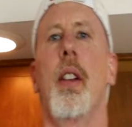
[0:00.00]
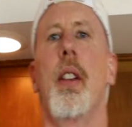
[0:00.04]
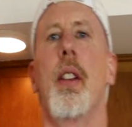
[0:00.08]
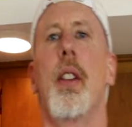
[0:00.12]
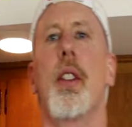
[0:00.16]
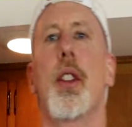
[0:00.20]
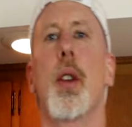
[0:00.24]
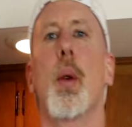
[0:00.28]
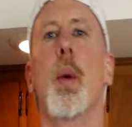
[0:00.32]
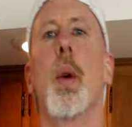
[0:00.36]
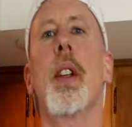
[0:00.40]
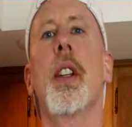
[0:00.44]

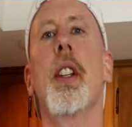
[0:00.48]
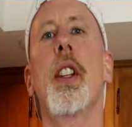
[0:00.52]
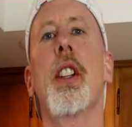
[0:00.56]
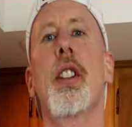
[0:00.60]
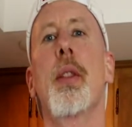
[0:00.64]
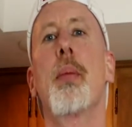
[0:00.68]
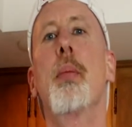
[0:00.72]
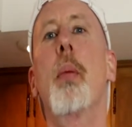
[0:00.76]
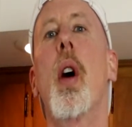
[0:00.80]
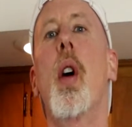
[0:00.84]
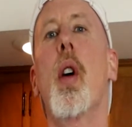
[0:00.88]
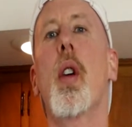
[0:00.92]
So in the
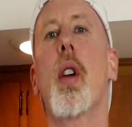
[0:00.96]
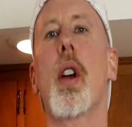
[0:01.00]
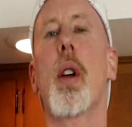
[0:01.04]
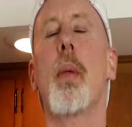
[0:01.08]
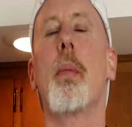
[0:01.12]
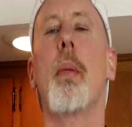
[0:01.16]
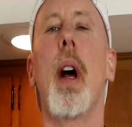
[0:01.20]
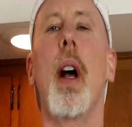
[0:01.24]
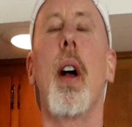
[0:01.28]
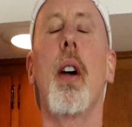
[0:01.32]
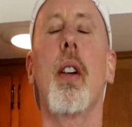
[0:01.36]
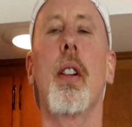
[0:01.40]
smoker,
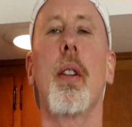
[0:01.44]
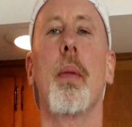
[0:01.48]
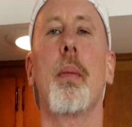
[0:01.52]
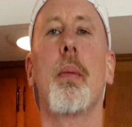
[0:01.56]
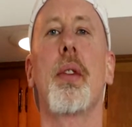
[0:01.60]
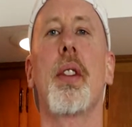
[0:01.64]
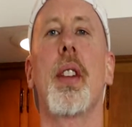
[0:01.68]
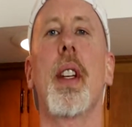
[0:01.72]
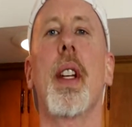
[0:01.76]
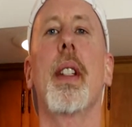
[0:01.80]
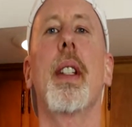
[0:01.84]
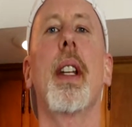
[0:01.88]
Malcolm
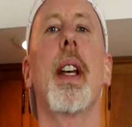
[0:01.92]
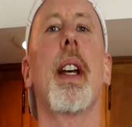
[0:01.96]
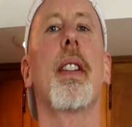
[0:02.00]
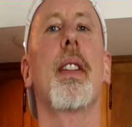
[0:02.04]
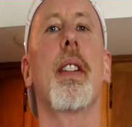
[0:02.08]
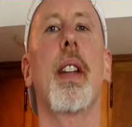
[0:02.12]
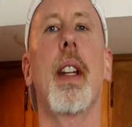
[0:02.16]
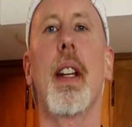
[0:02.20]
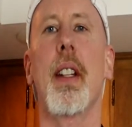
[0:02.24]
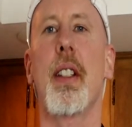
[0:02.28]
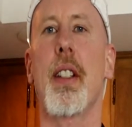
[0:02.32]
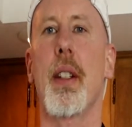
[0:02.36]
said
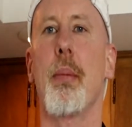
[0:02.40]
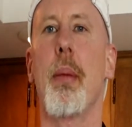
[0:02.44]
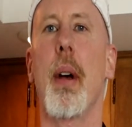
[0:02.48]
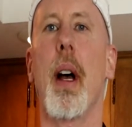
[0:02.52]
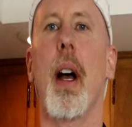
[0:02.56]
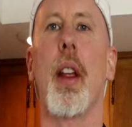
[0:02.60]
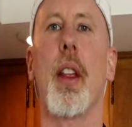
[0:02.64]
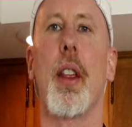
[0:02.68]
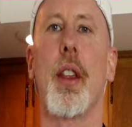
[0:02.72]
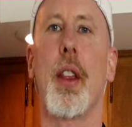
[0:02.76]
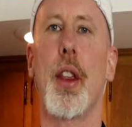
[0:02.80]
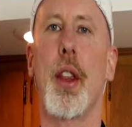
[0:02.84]
that takes
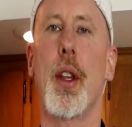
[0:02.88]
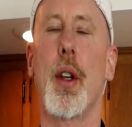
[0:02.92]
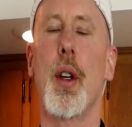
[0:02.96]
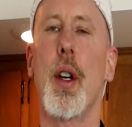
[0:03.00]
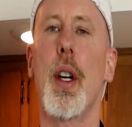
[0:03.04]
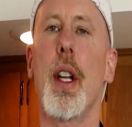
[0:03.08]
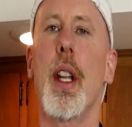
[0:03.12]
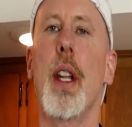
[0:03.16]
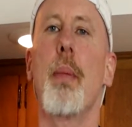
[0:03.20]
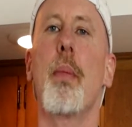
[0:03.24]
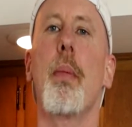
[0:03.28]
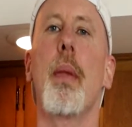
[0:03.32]
about
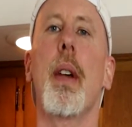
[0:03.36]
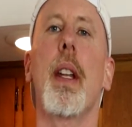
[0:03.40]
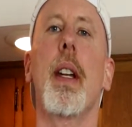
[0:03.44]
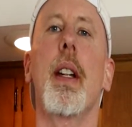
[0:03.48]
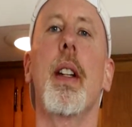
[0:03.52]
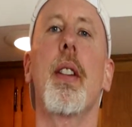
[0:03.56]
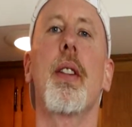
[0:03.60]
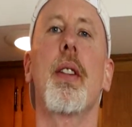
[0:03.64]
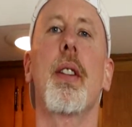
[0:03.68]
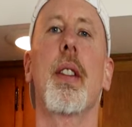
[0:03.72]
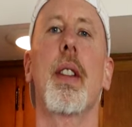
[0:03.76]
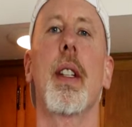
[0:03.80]
30
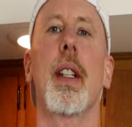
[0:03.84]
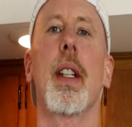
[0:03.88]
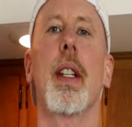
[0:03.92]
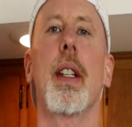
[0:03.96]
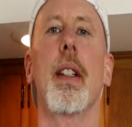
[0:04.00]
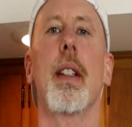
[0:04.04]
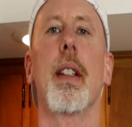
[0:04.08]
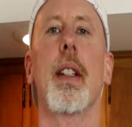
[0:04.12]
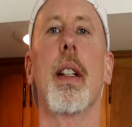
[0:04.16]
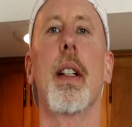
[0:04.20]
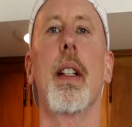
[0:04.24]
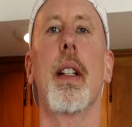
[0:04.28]
minutes to
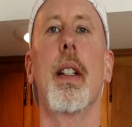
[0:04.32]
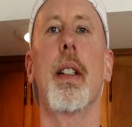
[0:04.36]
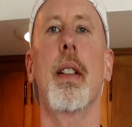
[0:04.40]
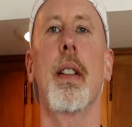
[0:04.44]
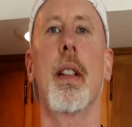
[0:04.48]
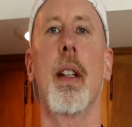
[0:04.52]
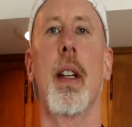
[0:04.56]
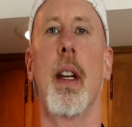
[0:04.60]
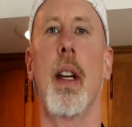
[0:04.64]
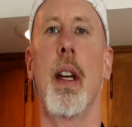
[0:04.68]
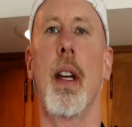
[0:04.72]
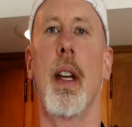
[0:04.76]
get
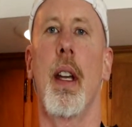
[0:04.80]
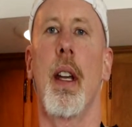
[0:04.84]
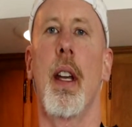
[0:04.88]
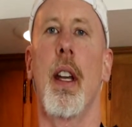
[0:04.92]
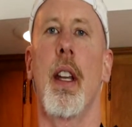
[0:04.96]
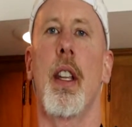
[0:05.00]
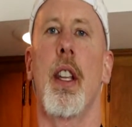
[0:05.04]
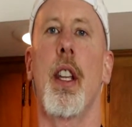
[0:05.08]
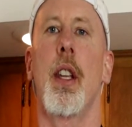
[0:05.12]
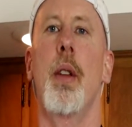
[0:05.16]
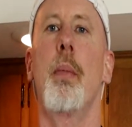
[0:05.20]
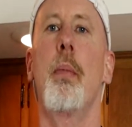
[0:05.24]
done.
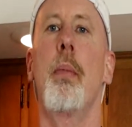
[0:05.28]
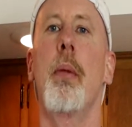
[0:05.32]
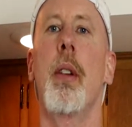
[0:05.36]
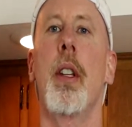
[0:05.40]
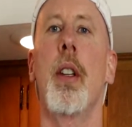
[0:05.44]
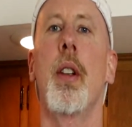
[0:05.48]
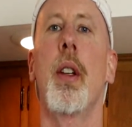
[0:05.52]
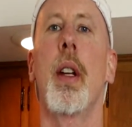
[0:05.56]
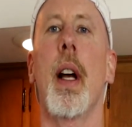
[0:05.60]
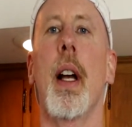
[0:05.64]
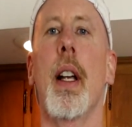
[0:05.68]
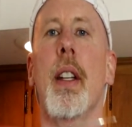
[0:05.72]

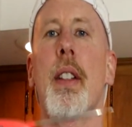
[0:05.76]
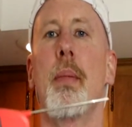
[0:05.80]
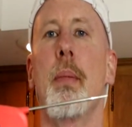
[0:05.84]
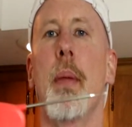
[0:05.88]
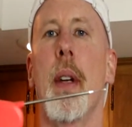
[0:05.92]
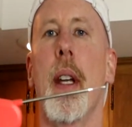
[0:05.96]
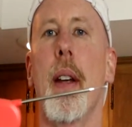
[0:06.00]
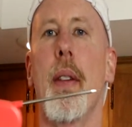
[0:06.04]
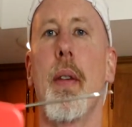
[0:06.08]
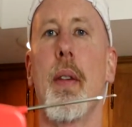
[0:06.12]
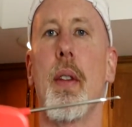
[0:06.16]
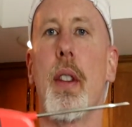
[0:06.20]
You guys
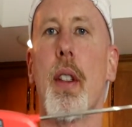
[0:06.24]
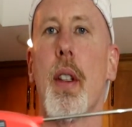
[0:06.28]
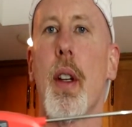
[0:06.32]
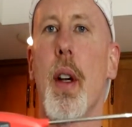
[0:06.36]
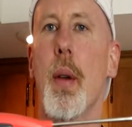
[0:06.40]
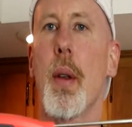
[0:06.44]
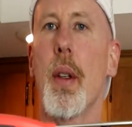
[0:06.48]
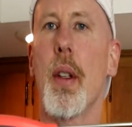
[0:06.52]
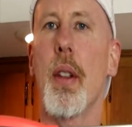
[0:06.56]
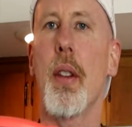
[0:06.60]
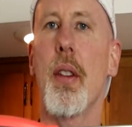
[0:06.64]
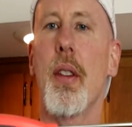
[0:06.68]
may have
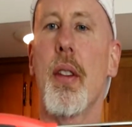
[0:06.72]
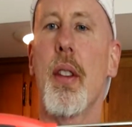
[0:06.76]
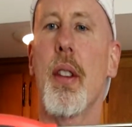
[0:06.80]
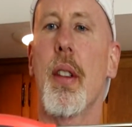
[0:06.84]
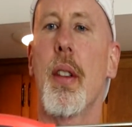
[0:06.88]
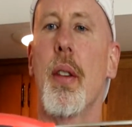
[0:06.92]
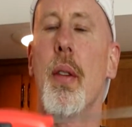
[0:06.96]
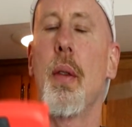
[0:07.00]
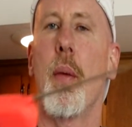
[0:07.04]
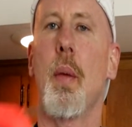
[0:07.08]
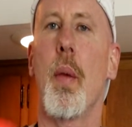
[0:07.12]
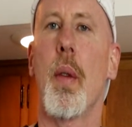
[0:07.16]
noticed
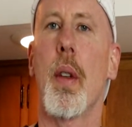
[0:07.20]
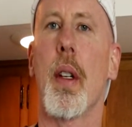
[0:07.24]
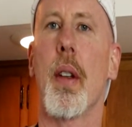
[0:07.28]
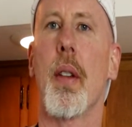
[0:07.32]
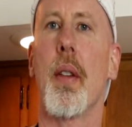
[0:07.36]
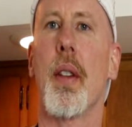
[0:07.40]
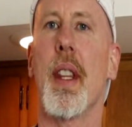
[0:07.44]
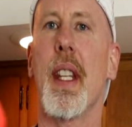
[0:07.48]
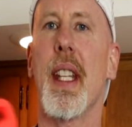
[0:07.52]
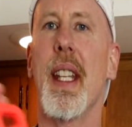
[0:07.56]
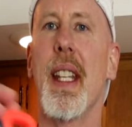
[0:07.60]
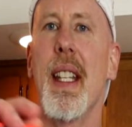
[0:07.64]
one
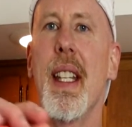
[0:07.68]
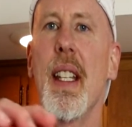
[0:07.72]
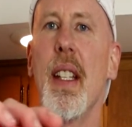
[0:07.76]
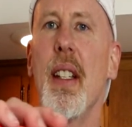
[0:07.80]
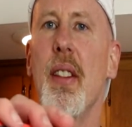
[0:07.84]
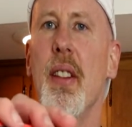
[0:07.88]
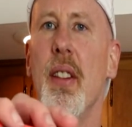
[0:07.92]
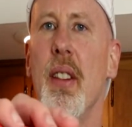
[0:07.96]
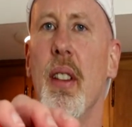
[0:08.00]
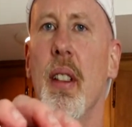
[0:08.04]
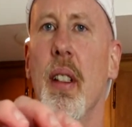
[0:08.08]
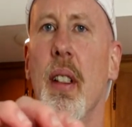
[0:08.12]
of
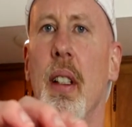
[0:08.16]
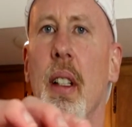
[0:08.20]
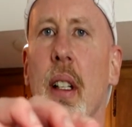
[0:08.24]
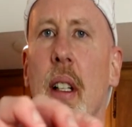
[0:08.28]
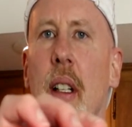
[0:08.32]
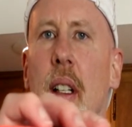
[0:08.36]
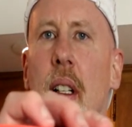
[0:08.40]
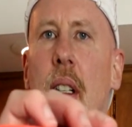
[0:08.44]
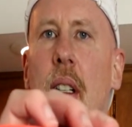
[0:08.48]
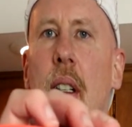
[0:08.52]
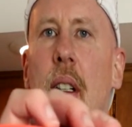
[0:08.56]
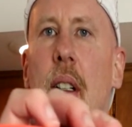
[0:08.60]
these
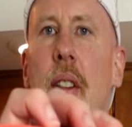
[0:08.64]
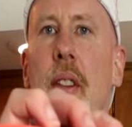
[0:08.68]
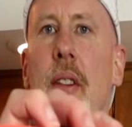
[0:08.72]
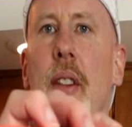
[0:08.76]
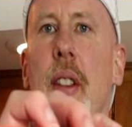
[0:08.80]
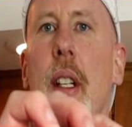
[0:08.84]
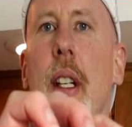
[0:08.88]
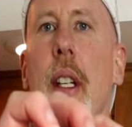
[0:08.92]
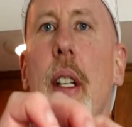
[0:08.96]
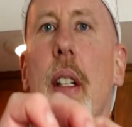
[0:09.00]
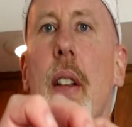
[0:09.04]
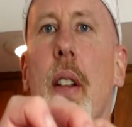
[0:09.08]

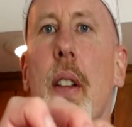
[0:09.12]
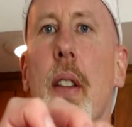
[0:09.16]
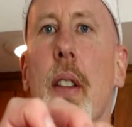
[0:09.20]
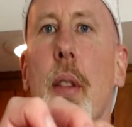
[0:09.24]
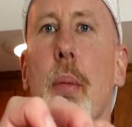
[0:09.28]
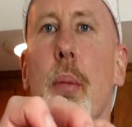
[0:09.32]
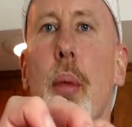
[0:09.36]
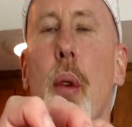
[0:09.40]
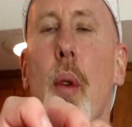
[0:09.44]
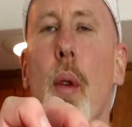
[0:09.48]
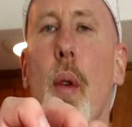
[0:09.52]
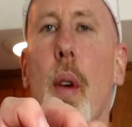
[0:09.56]
sitting on
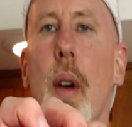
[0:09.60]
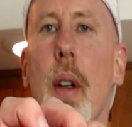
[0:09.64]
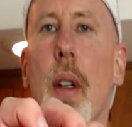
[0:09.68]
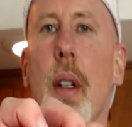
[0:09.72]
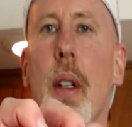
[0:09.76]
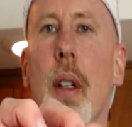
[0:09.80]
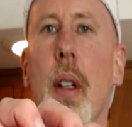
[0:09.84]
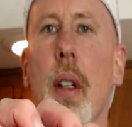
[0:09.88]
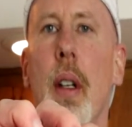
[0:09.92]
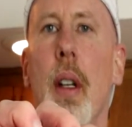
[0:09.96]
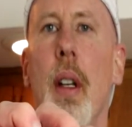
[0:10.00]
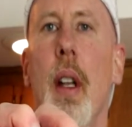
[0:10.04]
the board.